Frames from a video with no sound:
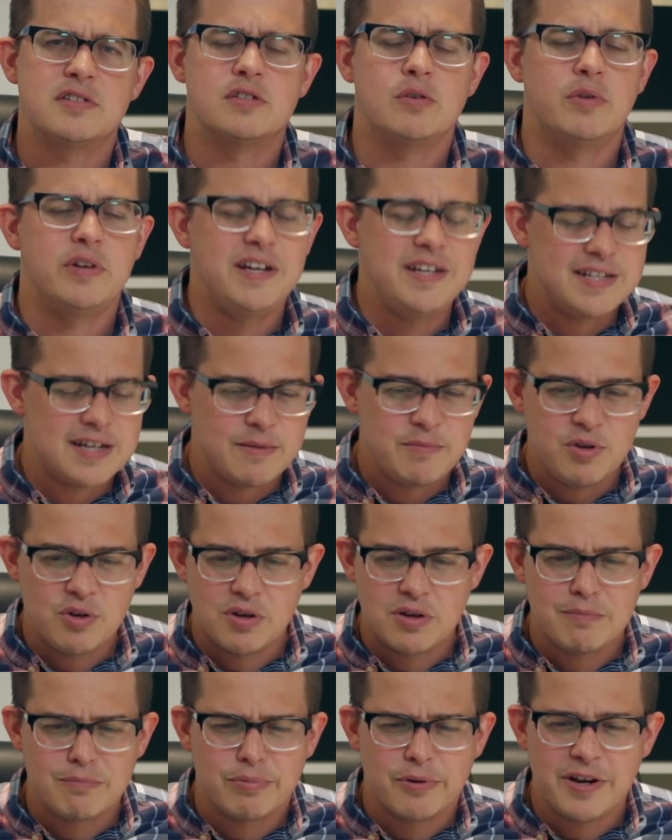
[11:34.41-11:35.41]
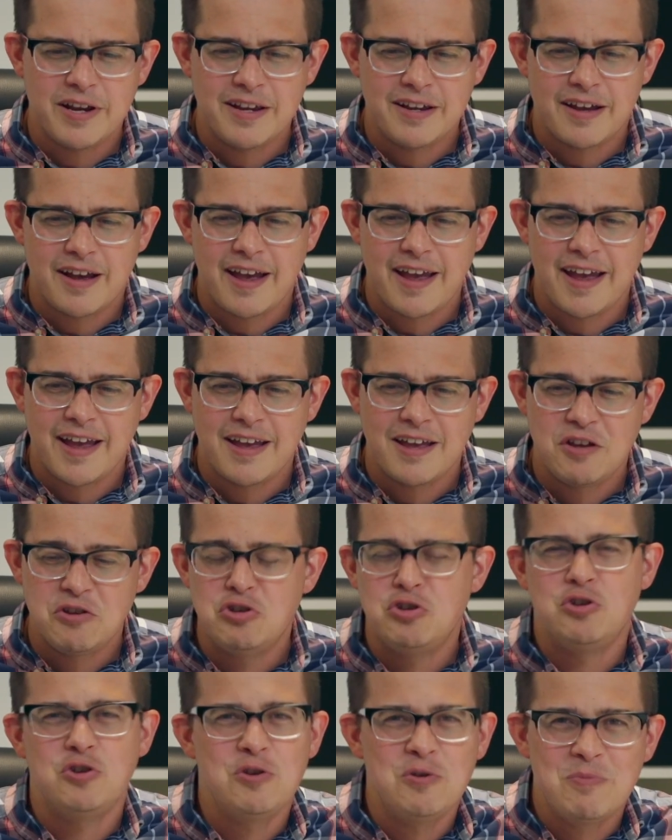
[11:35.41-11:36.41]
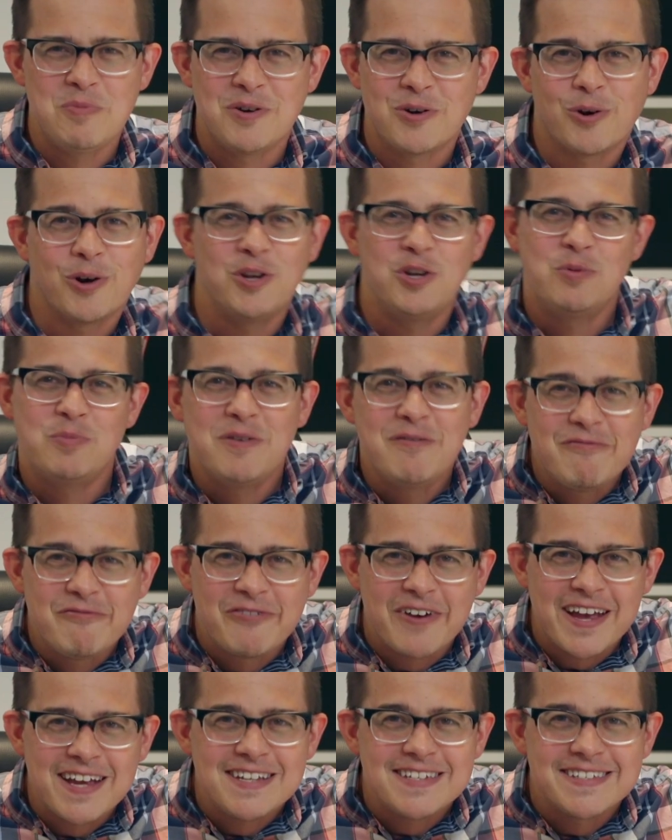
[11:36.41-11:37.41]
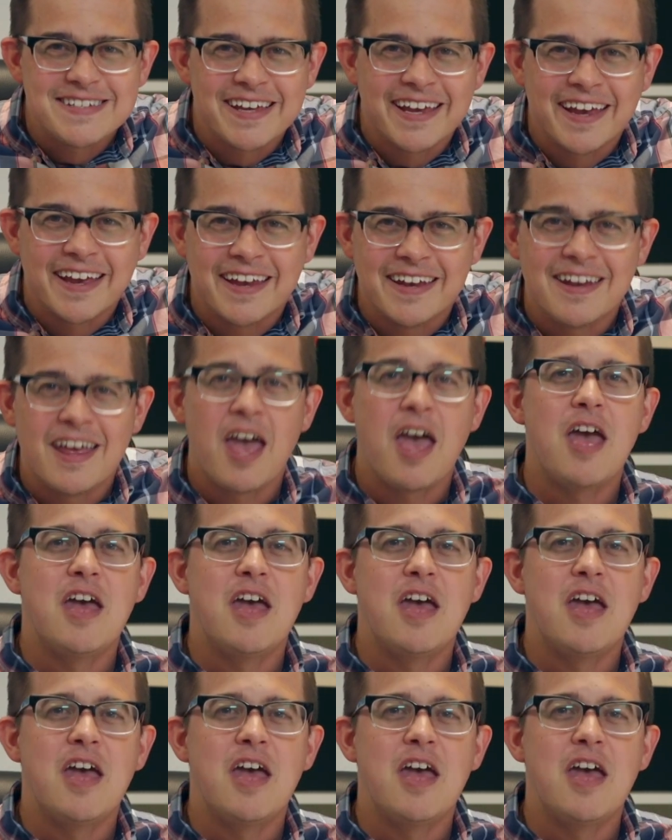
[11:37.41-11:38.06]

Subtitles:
So anytime you can bring a human or a human face in